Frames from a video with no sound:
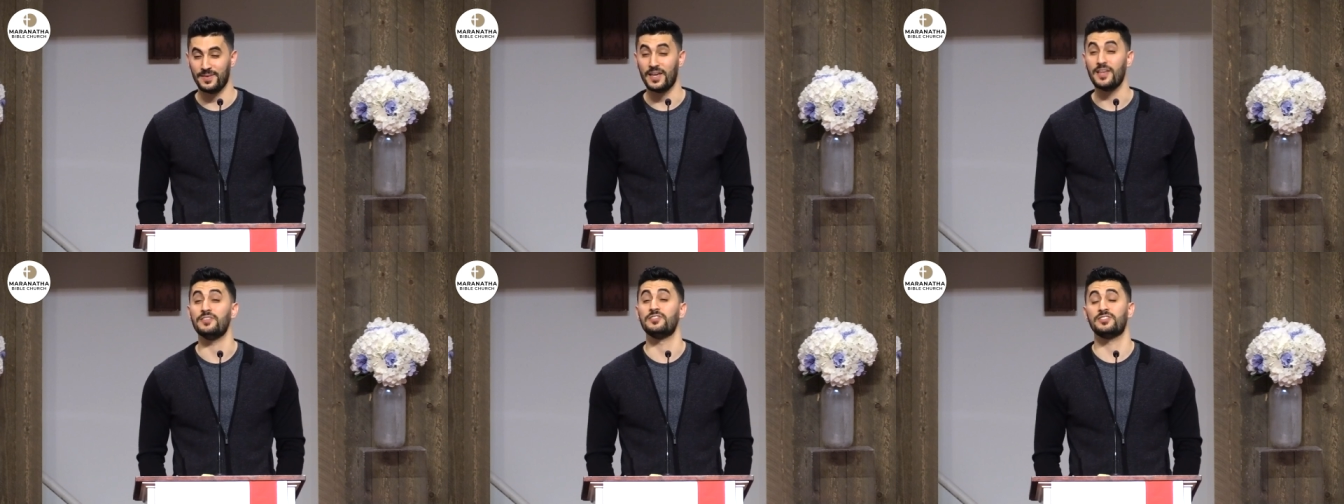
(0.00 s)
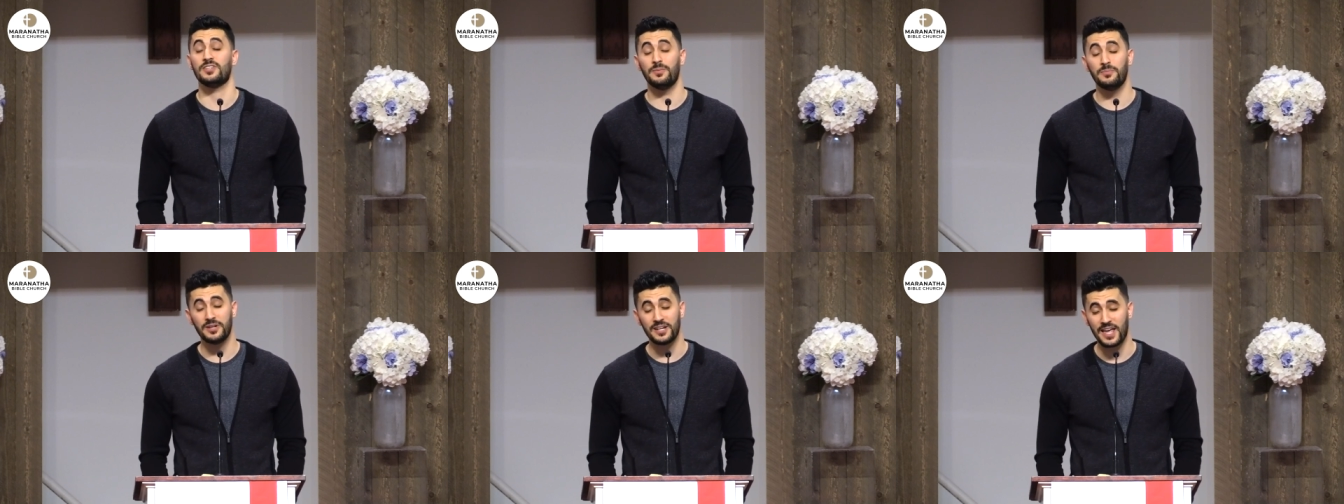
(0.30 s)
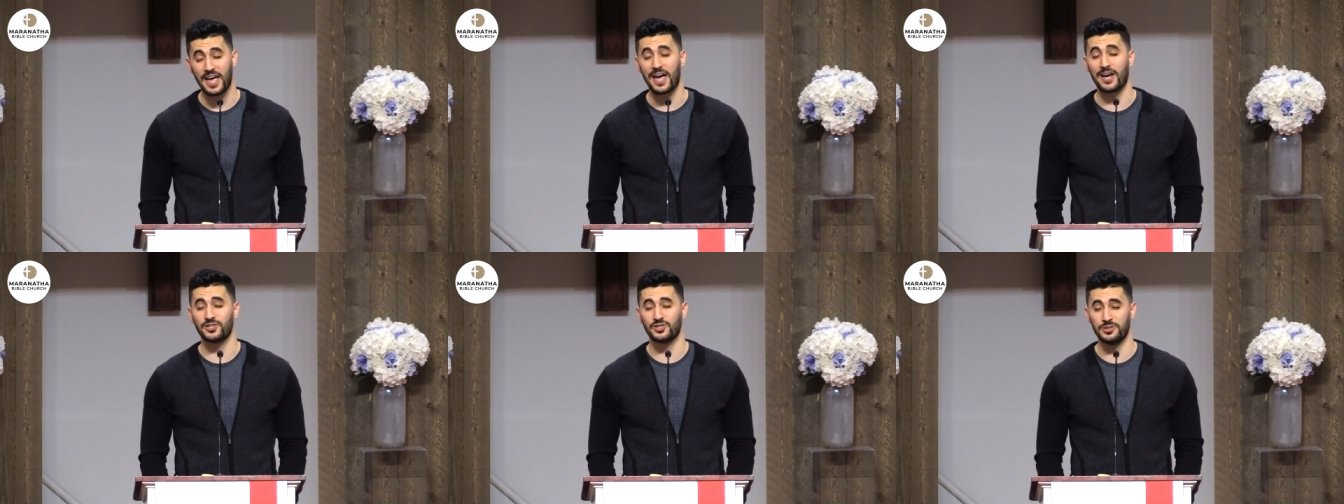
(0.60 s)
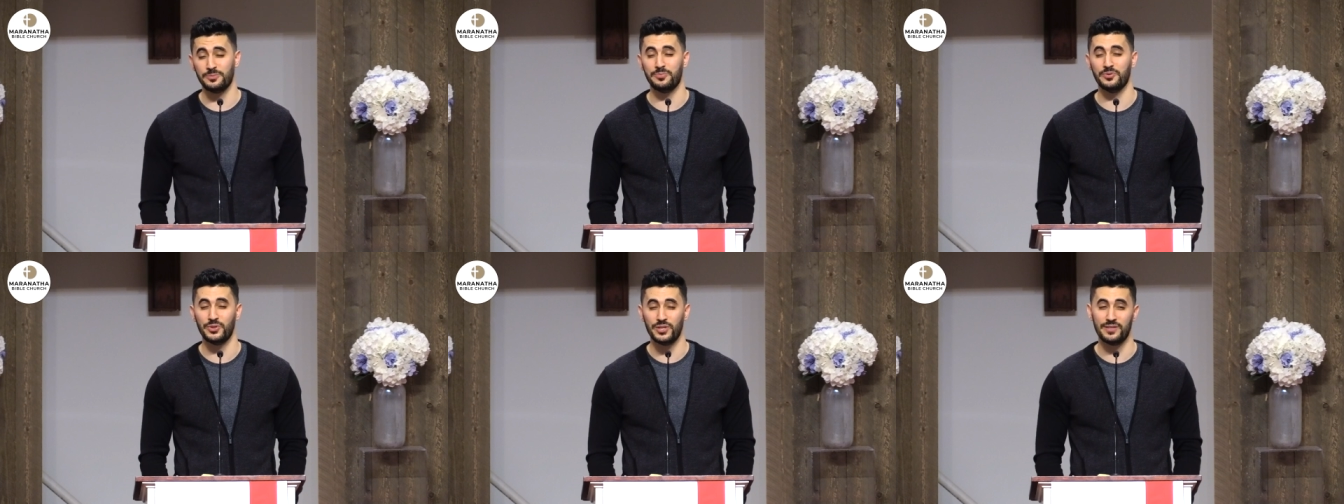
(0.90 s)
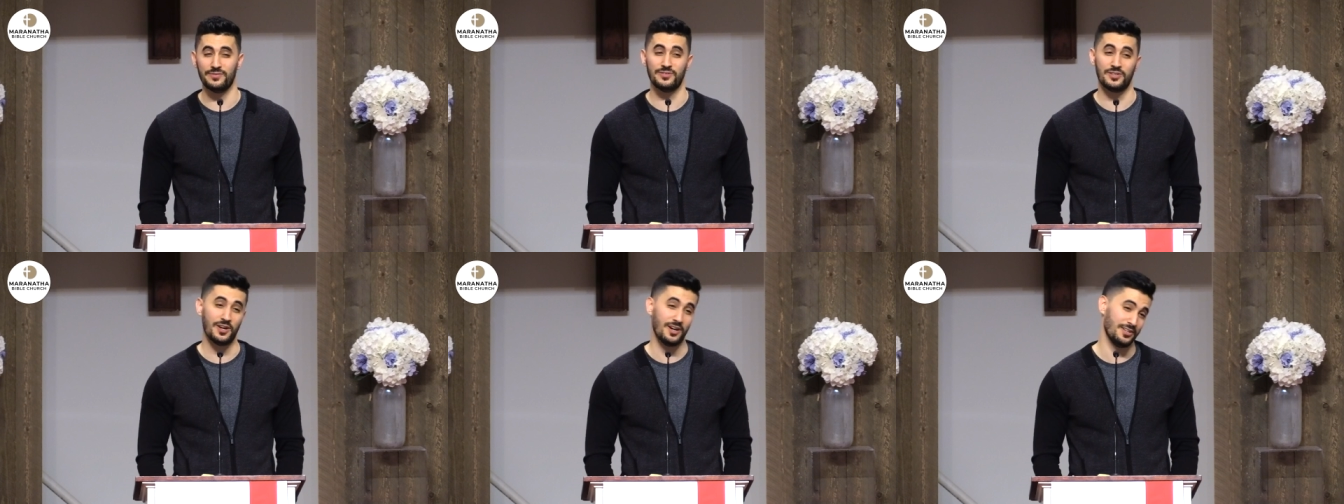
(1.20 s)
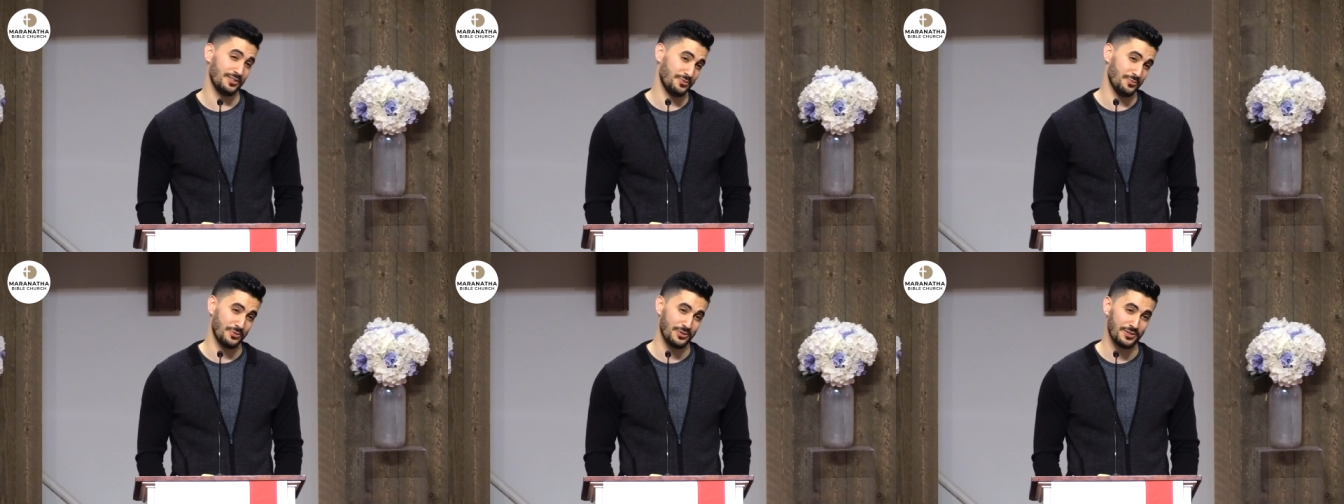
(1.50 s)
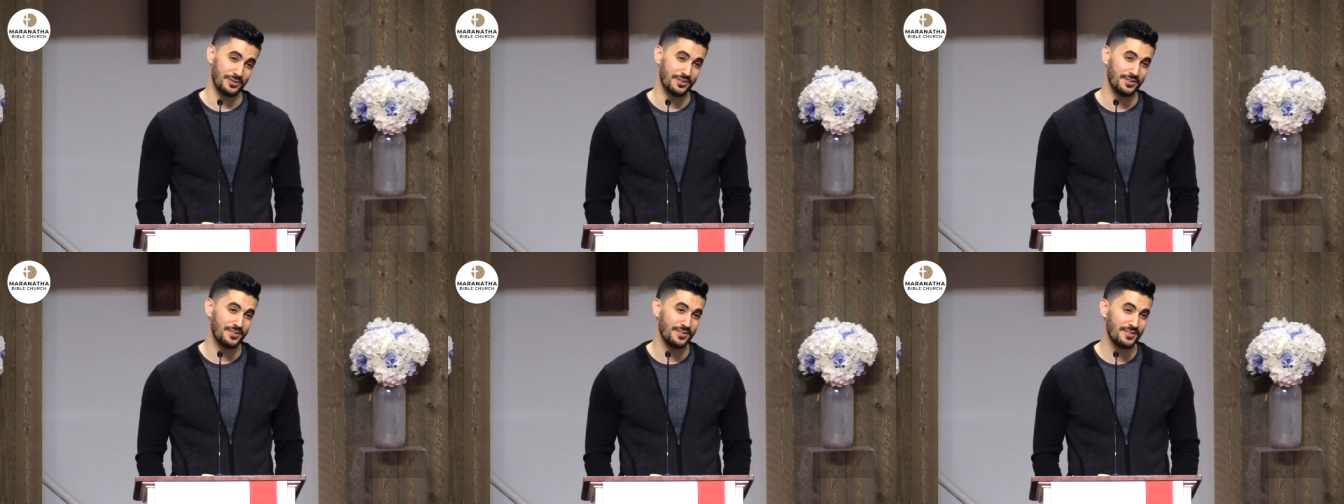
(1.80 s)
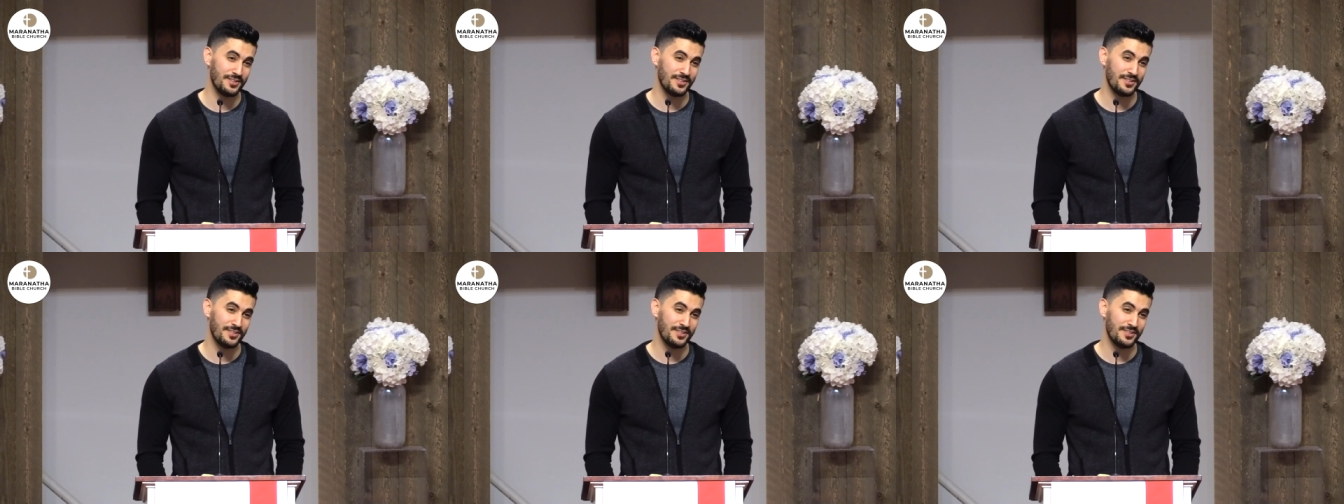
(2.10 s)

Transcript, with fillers: and somebody actually believes God's word.